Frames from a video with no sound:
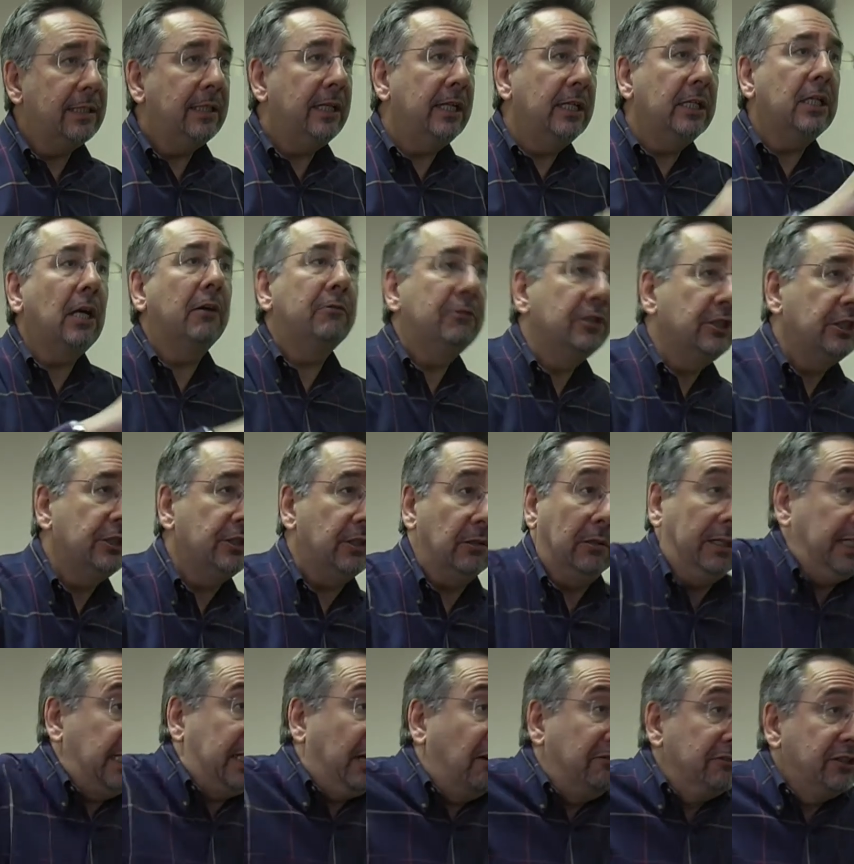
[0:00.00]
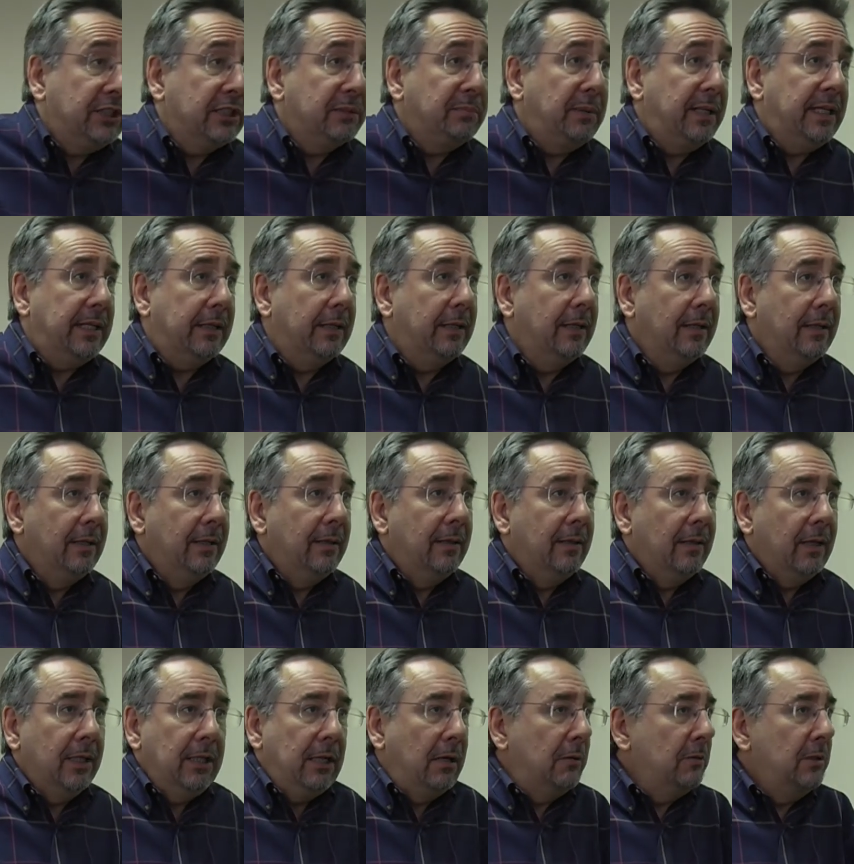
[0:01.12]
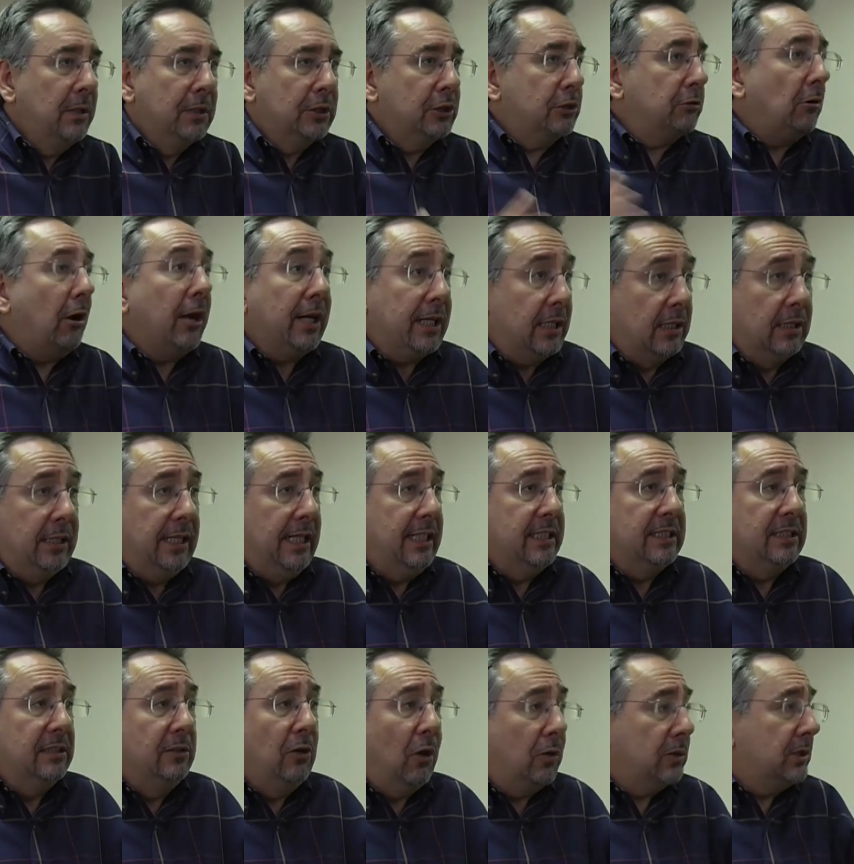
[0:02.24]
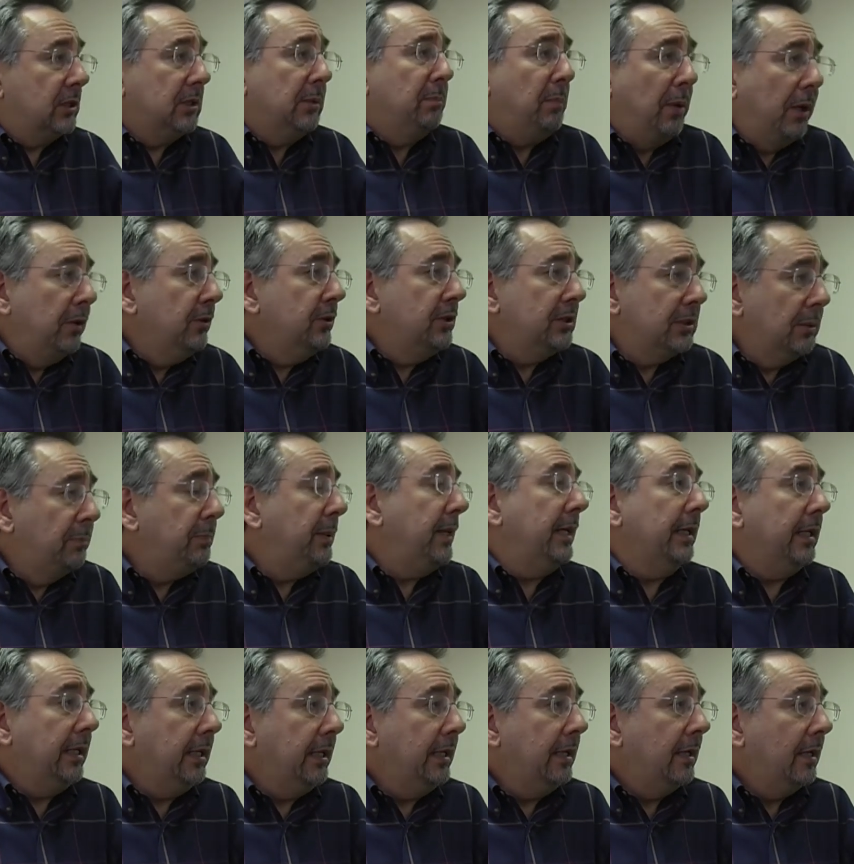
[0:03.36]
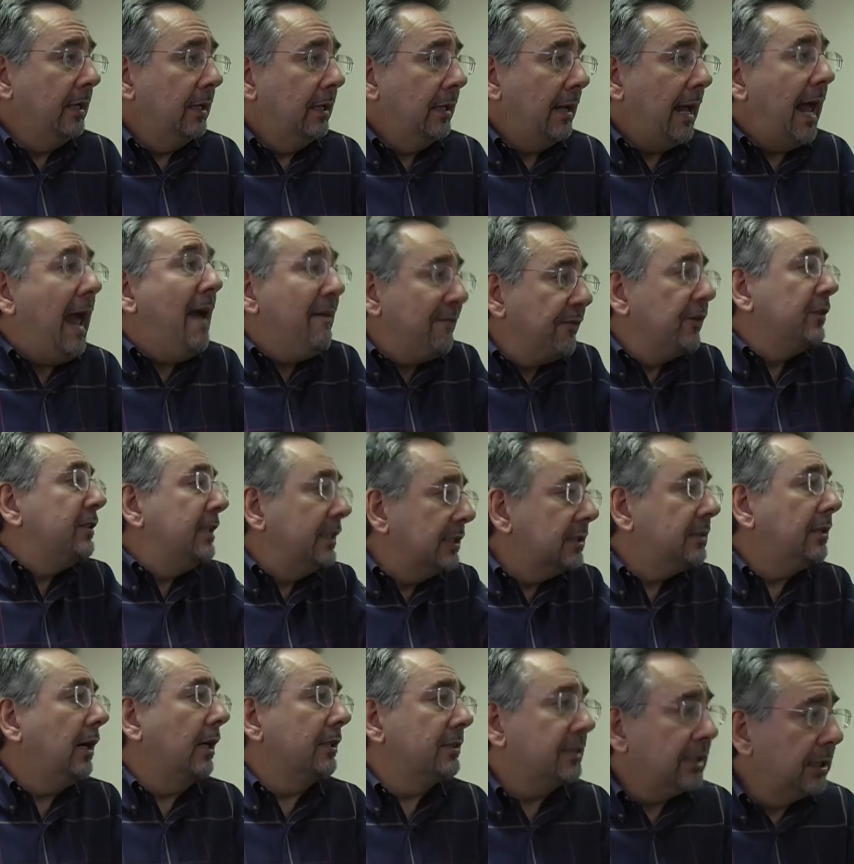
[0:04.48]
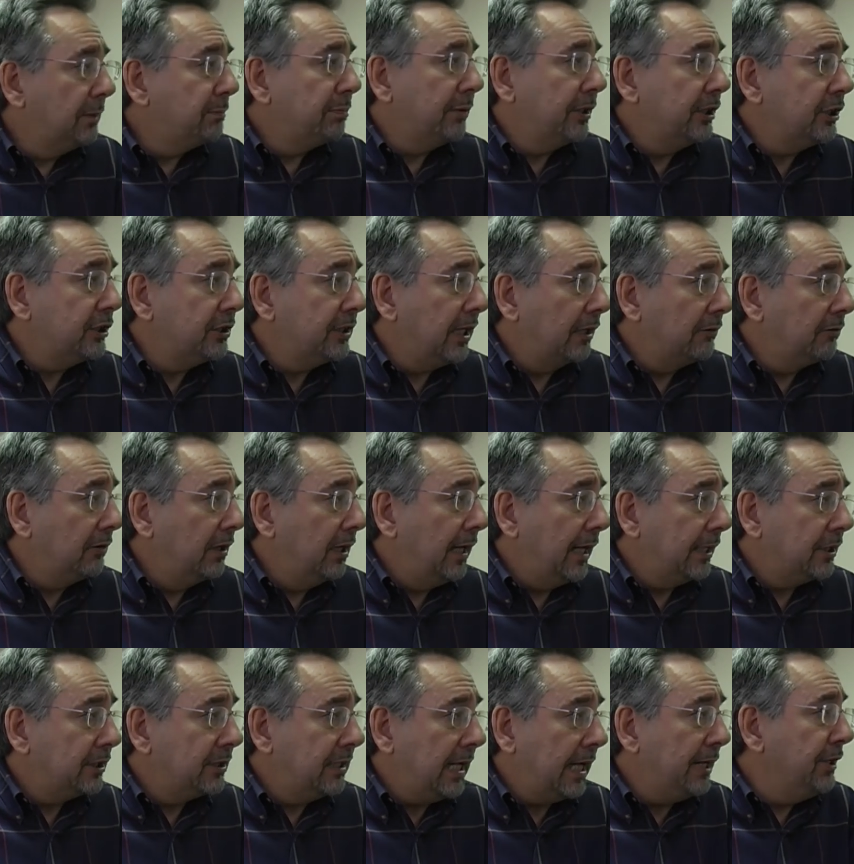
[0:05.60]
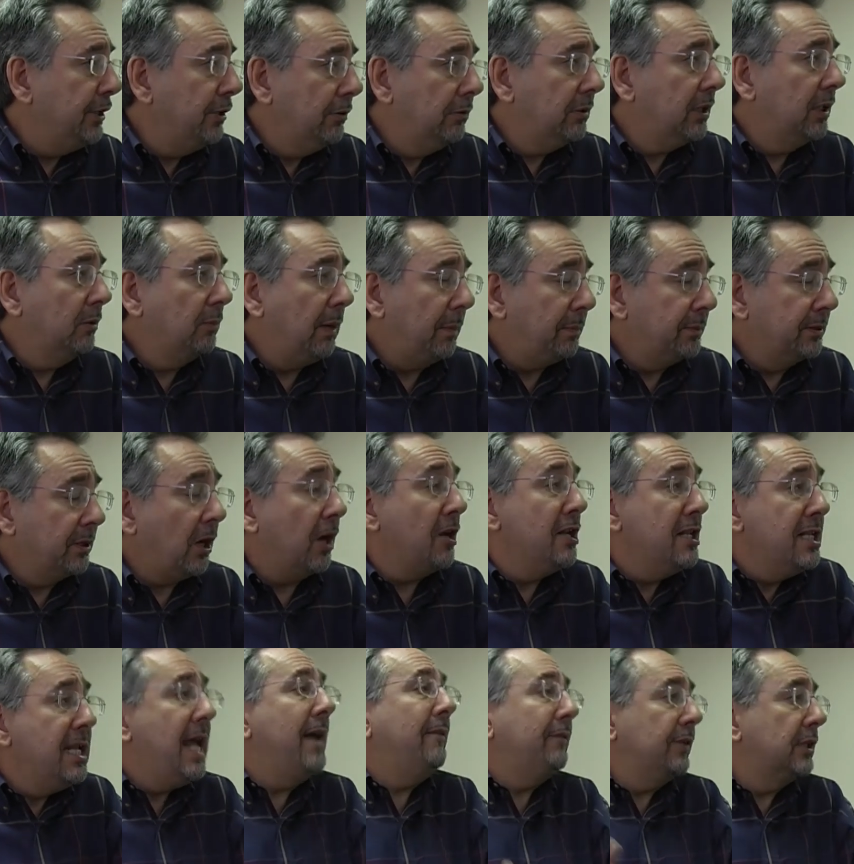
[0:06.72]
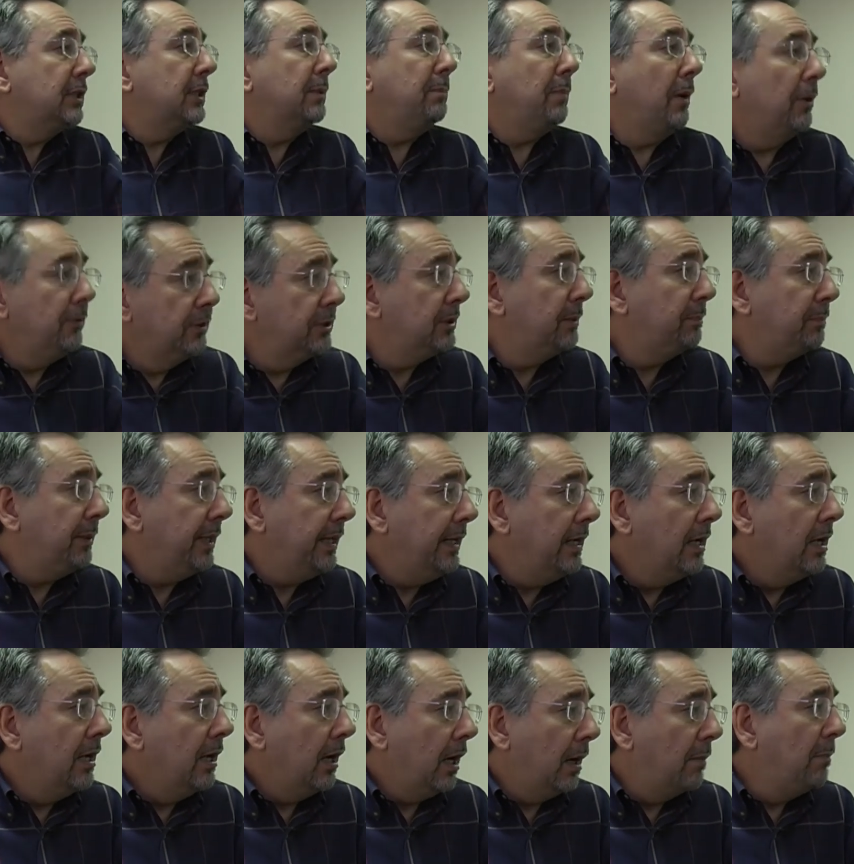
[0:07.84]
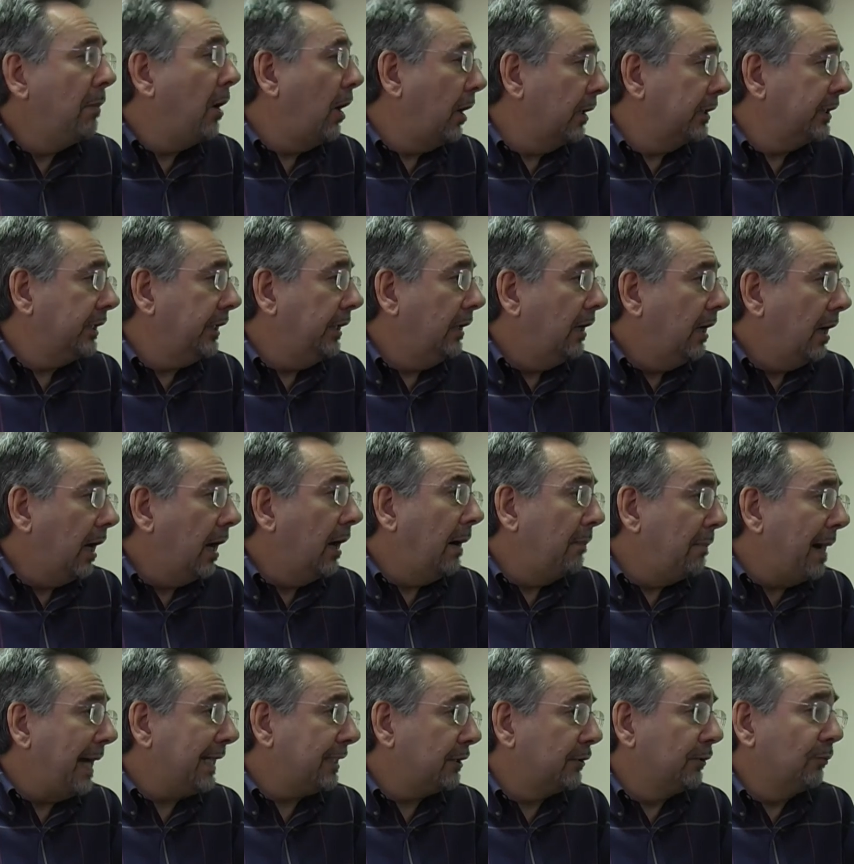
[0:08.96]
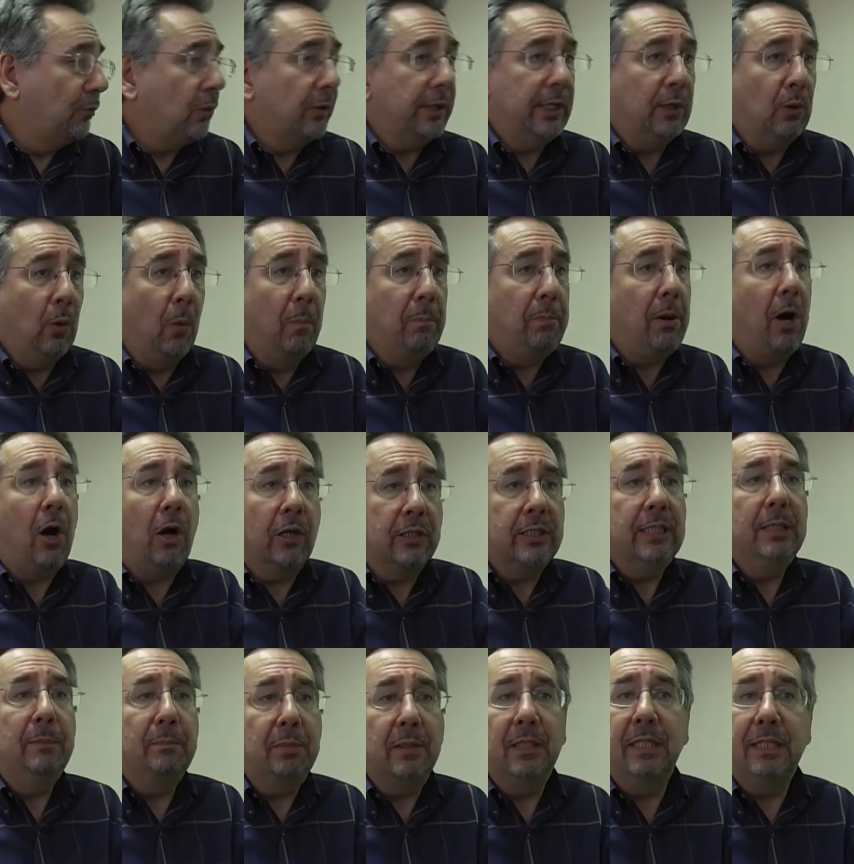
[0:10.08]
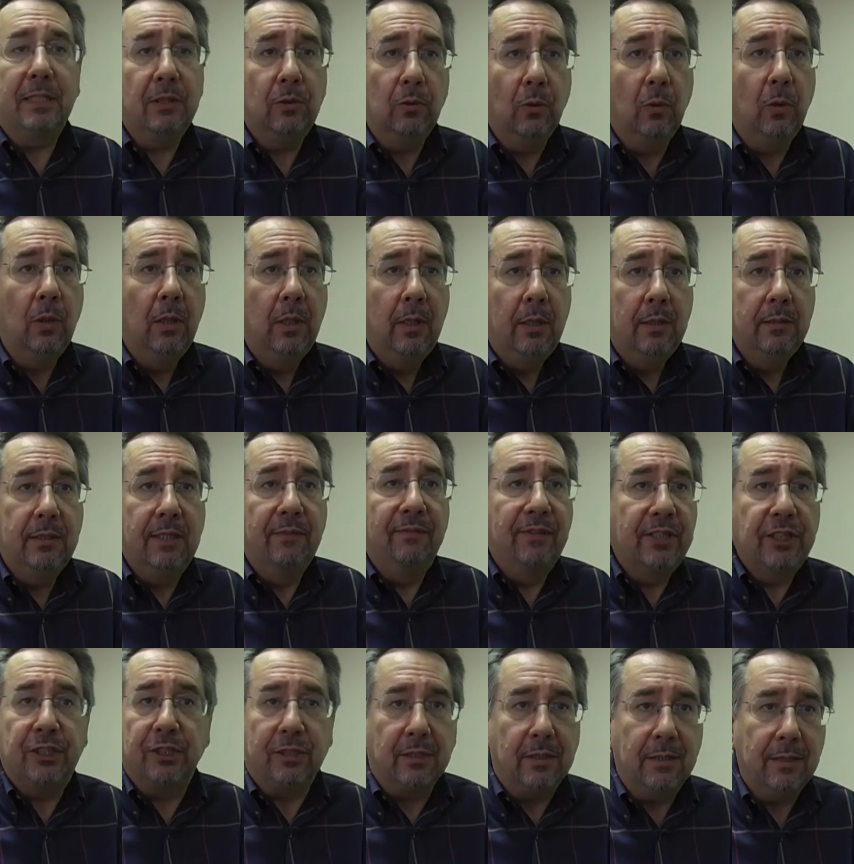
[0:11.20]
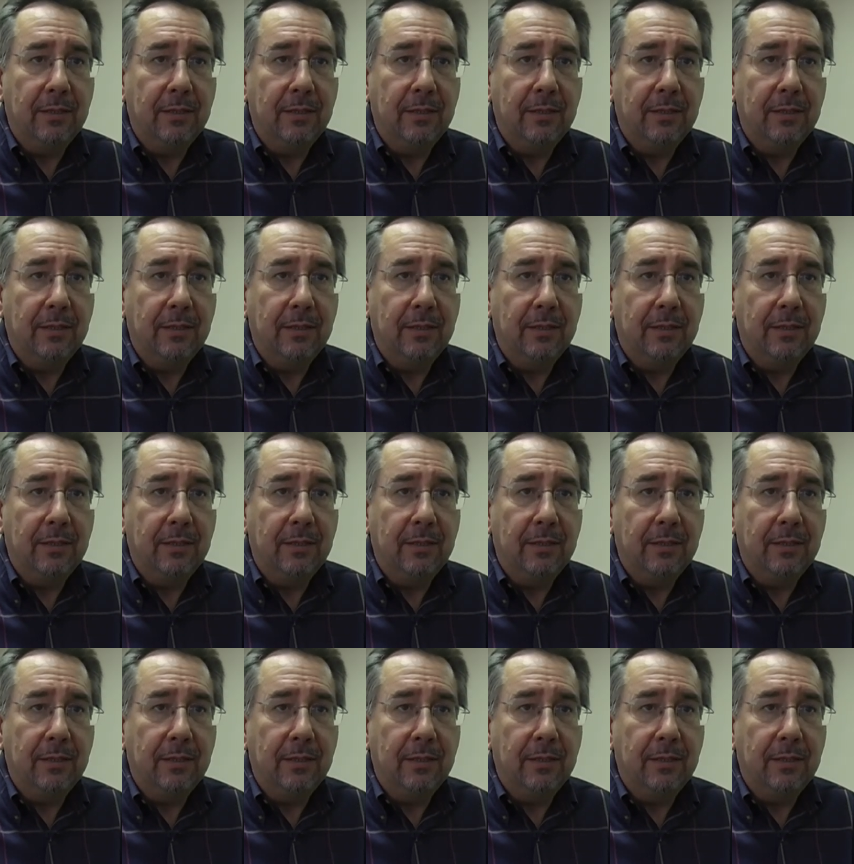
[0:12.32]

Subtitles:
encourages you. It encourages me. You know, Trident is not supposed to be ever discussed in a British general election, and nuclear weapons are never supposed to be a matter of what they call party political division.